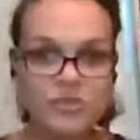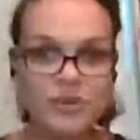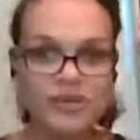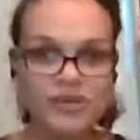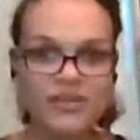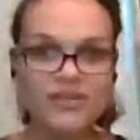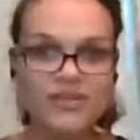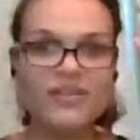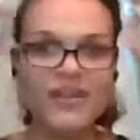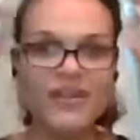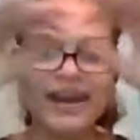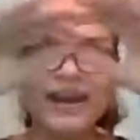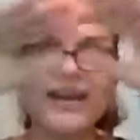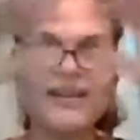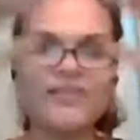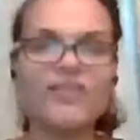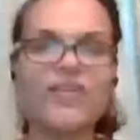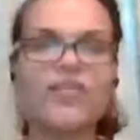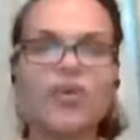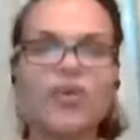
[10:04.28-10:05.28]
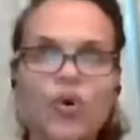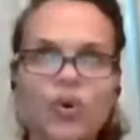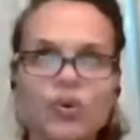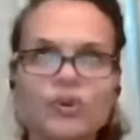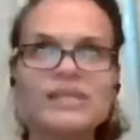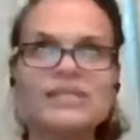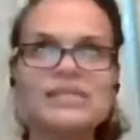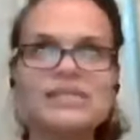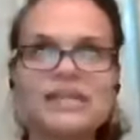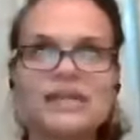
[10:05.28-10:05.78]
pillar, right, of a
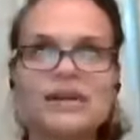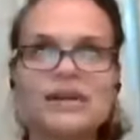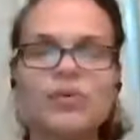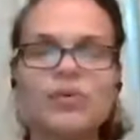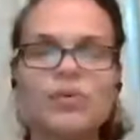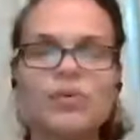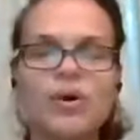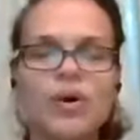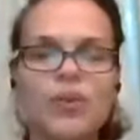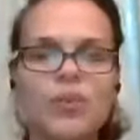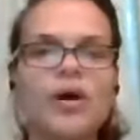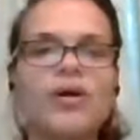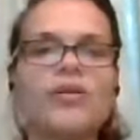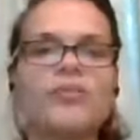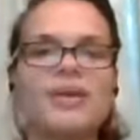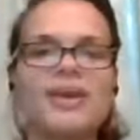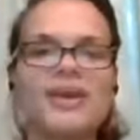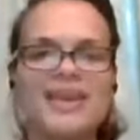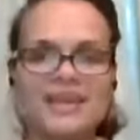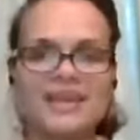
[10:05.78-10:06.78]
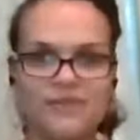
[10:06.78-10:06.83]
holistic well-being